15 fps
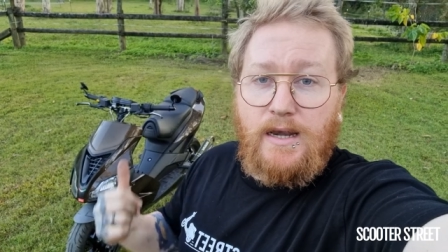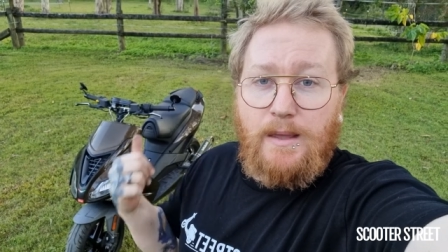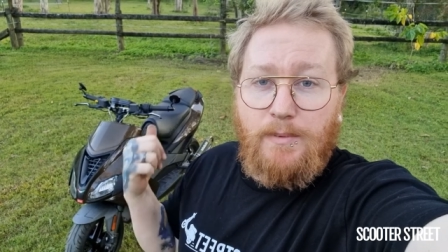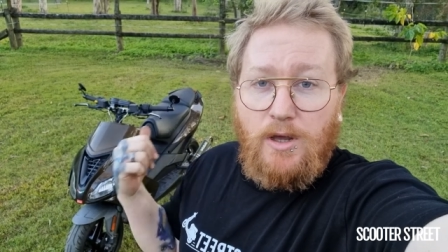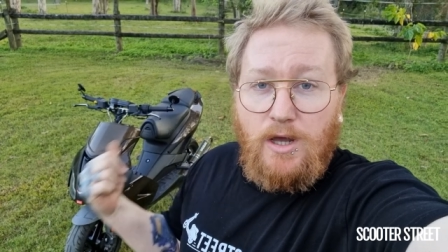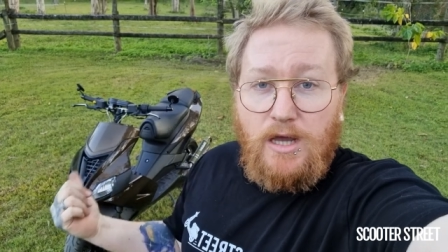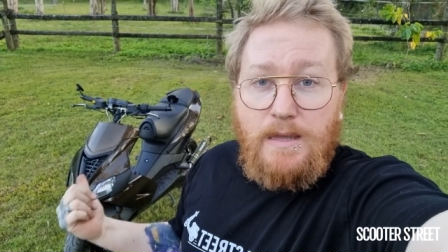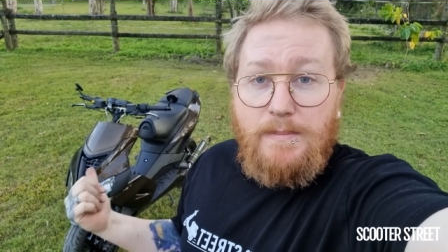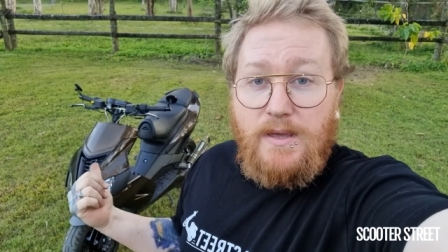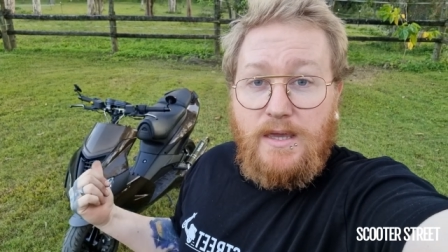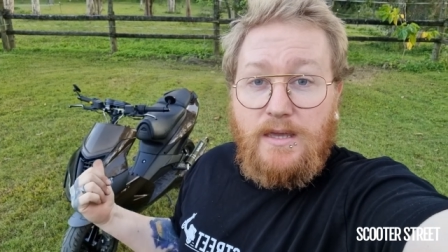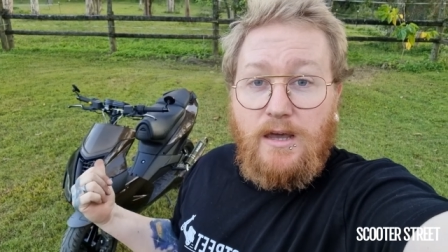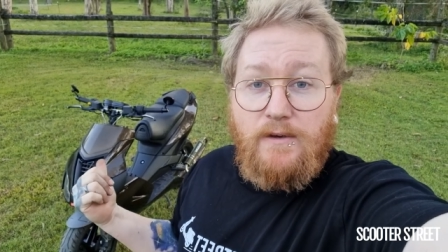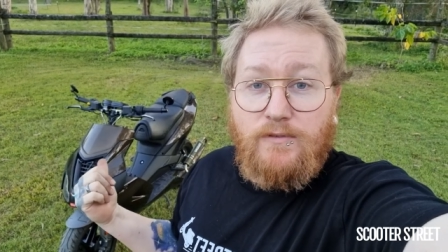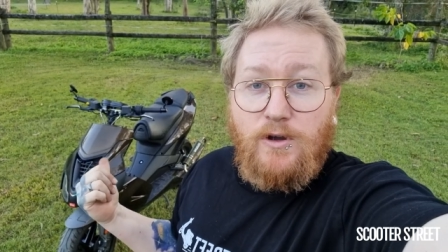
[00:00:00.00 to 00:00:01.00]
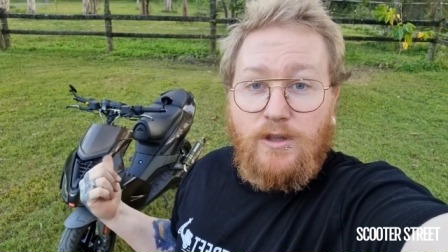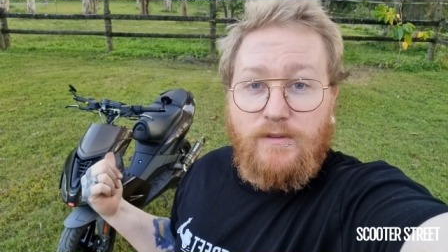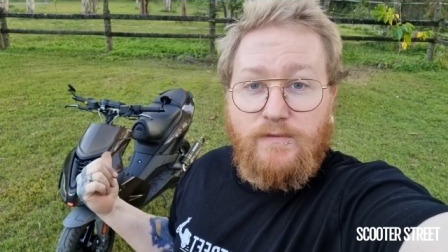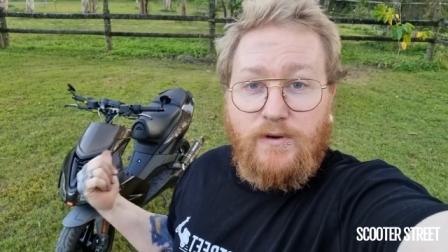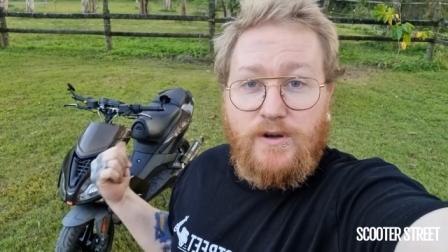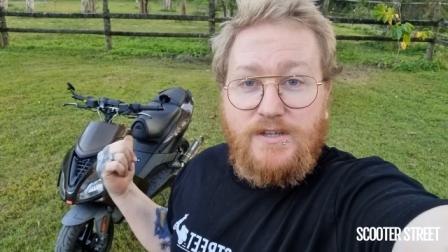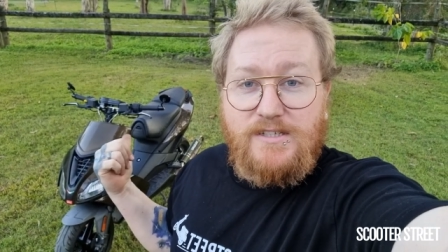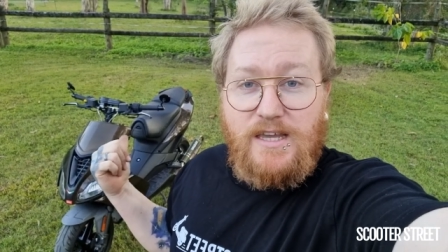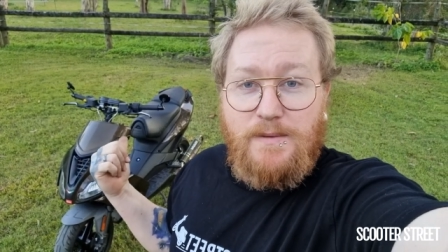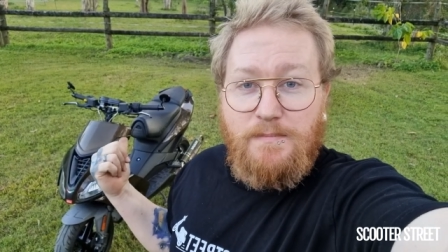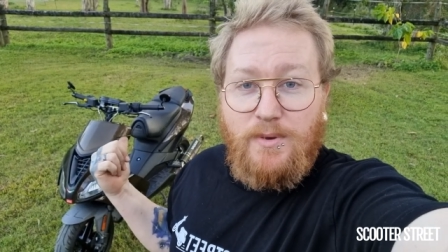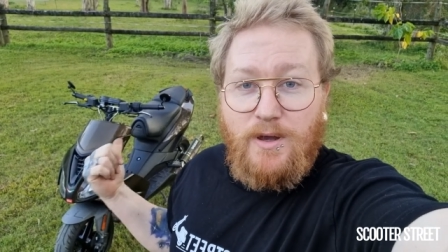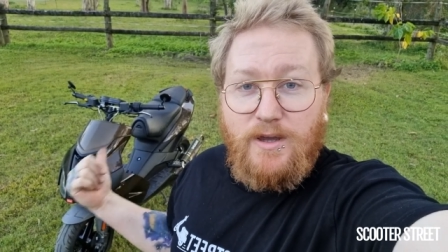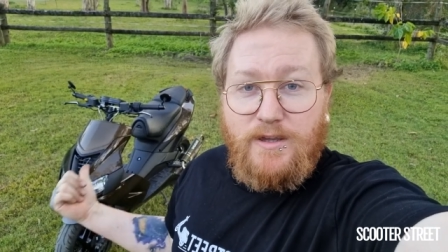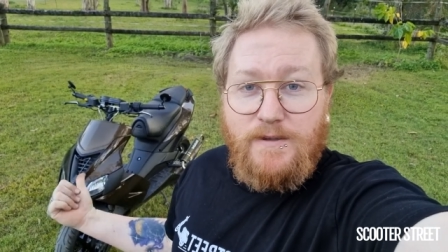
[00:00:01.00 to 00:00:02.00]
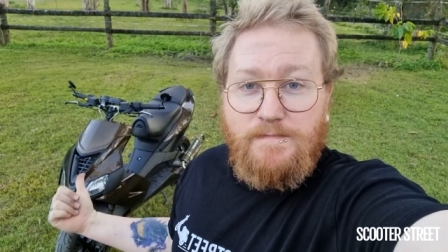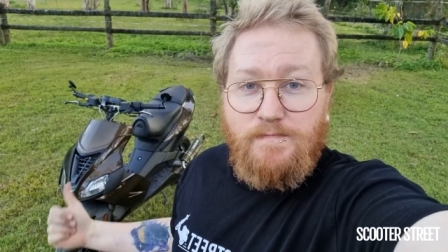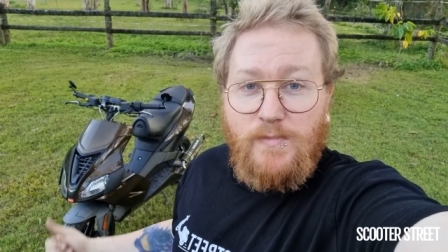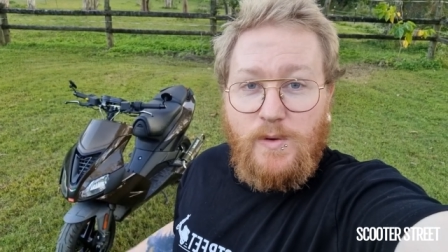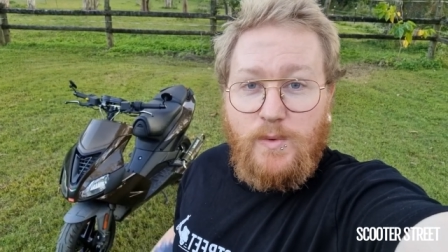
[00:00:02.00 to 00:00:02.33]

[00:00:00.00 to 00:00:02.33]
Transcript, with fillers: Now behind me, I've got the very same bike,